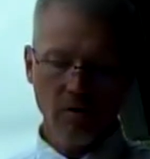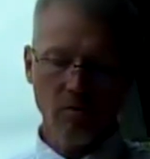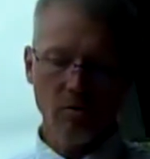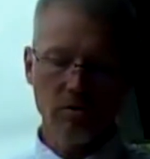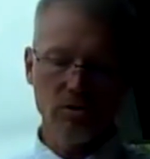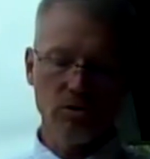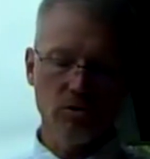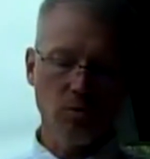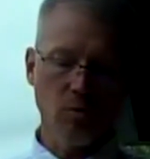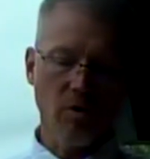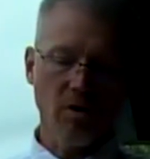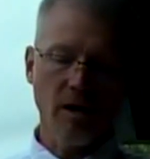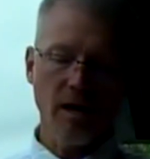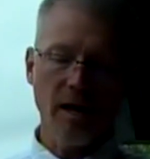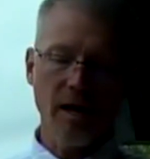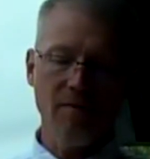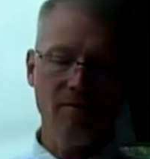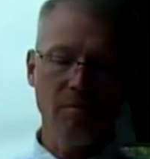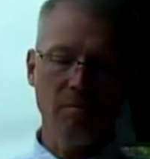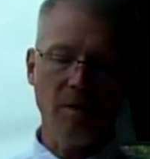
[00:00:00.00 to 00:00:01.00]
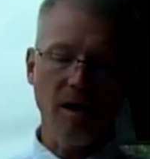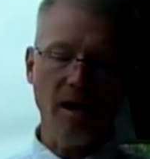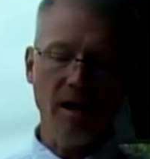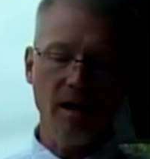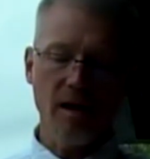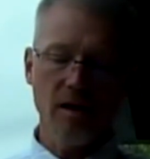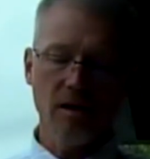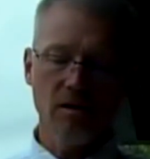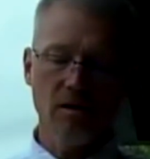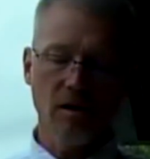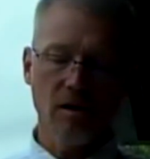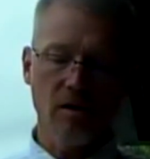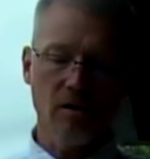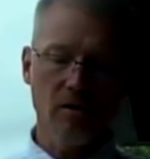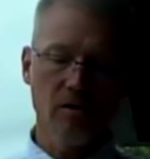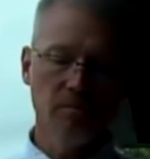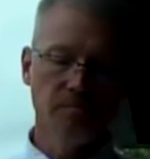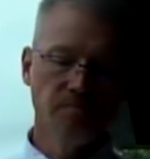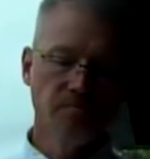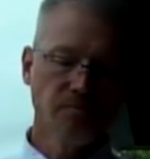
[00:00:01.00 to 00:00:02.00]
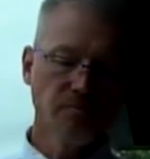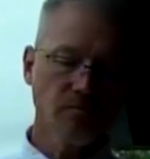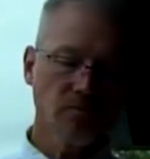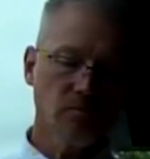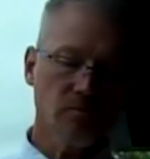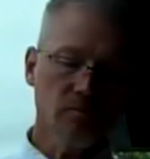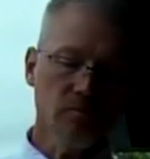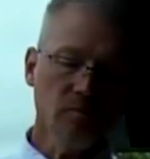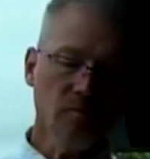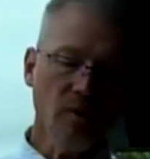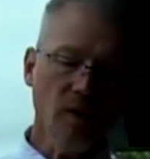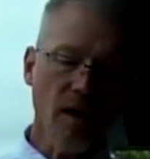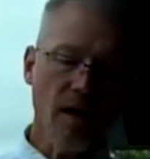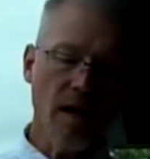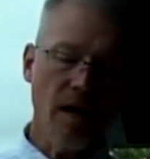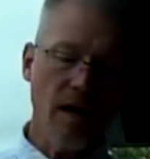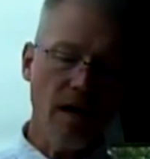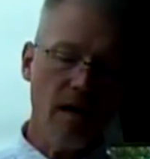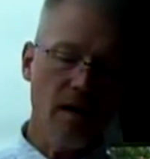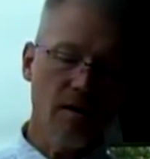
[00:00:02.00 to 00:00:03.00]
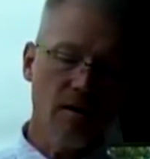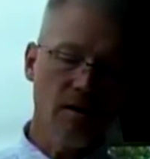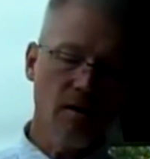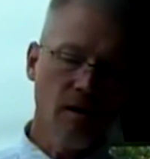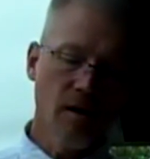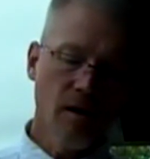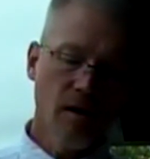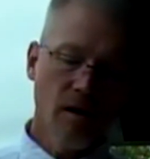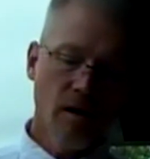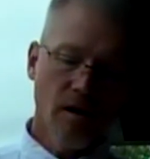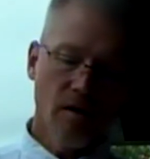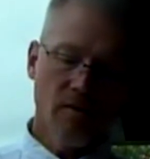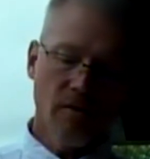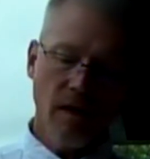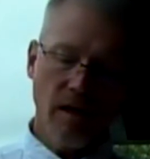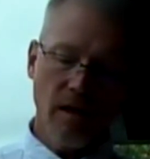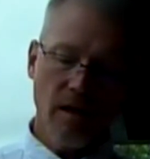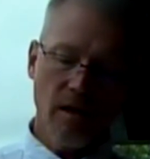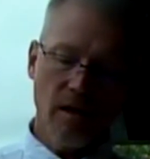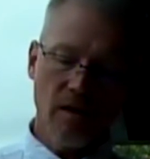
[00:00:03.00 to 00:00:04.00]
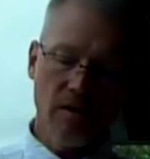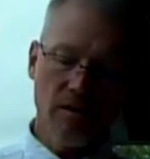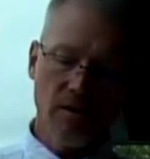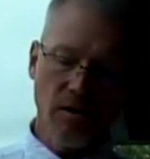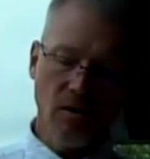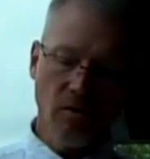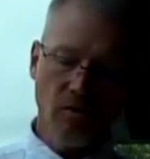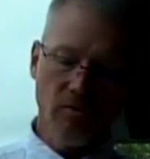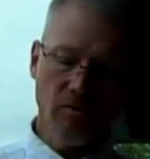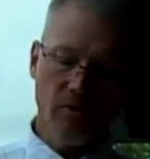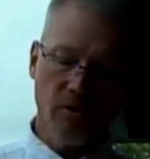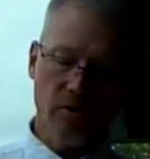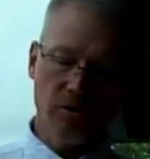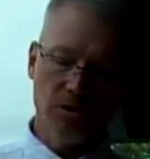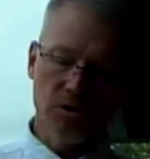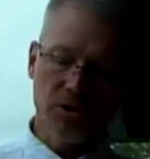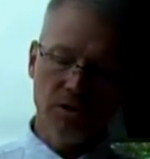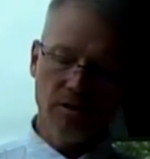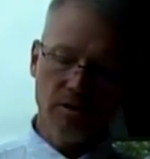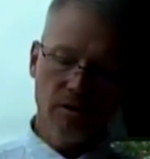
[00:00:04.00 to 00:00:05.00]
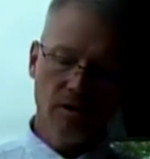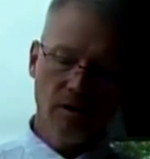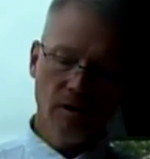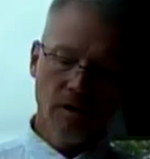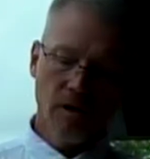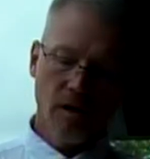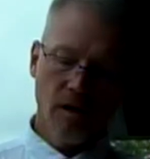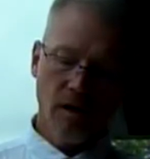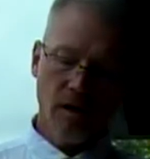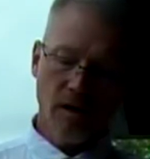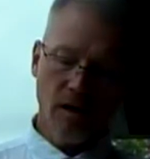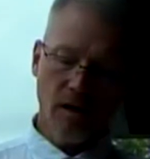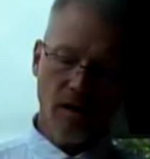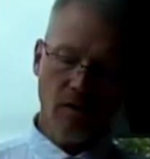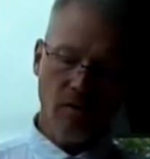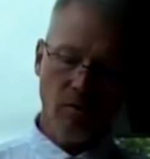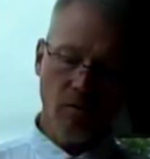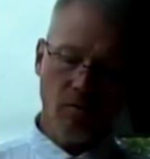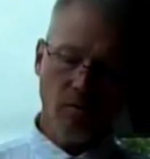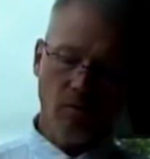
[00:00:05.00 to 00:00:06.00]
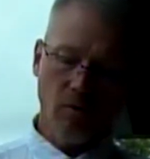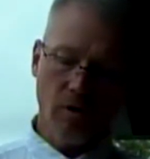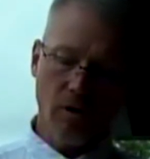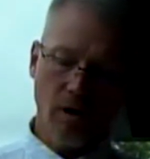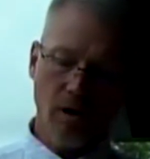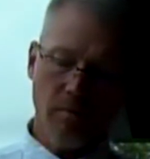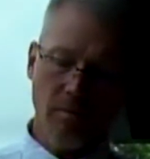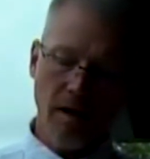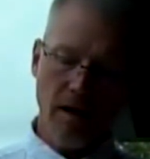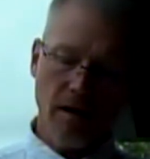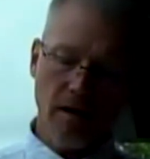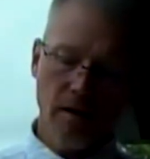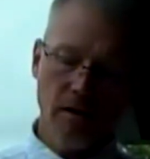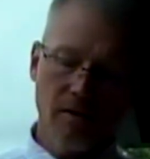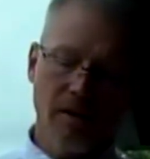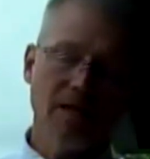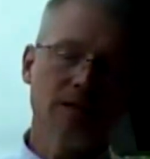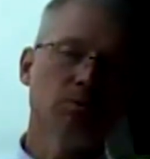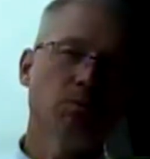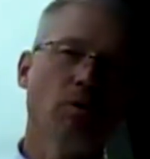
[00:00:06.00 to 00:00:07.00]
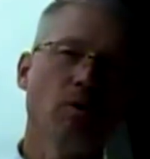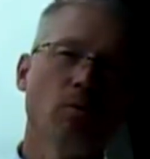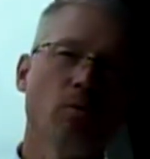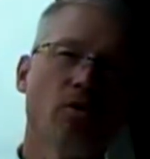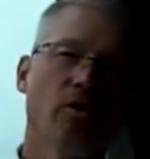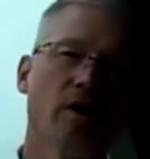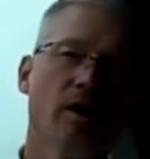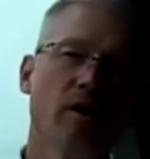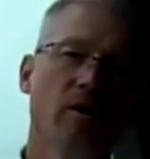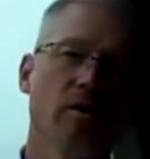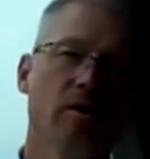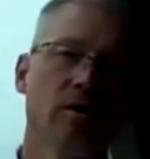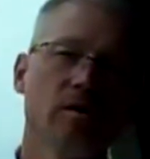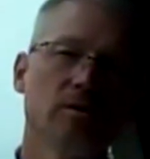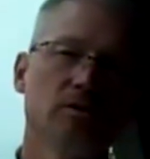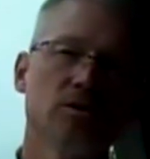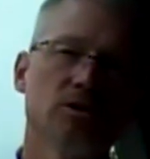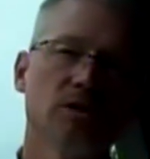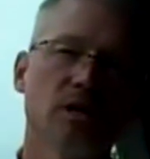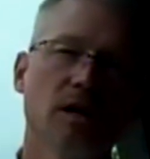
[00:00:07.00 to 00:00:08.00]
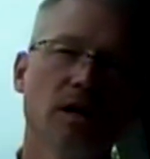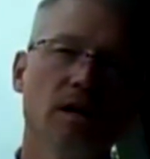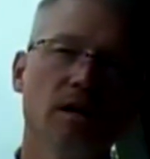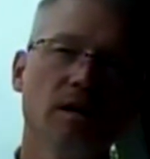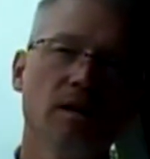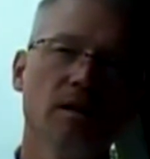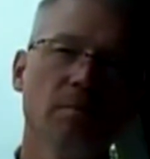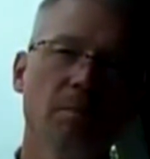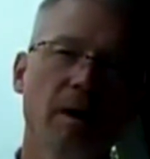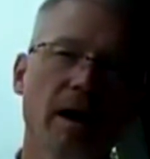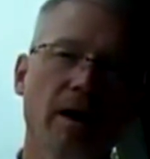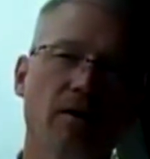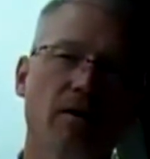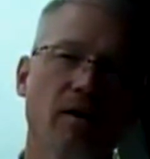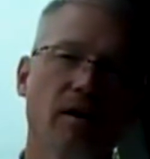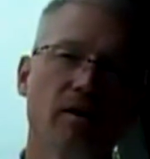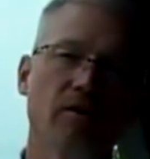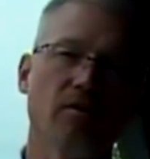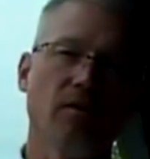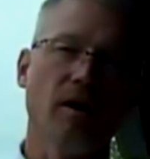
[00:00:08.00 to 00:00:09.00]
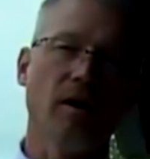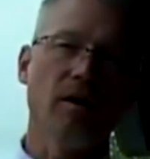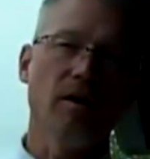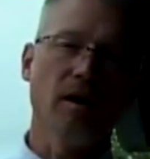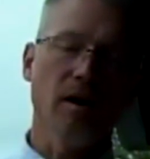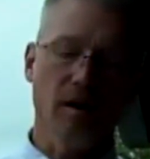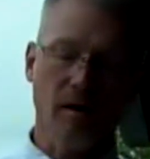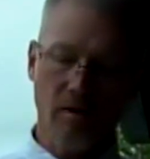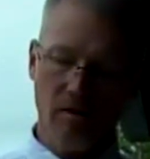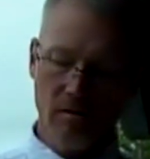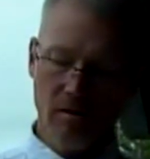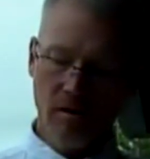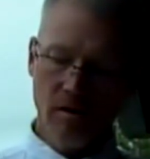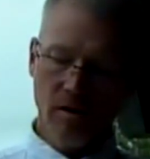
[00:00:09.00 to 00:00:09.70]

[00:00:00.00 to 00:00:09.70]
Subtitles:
which is what I have in my hand here. And that adult version will come out, and that's what we're hearing singing in the background right now.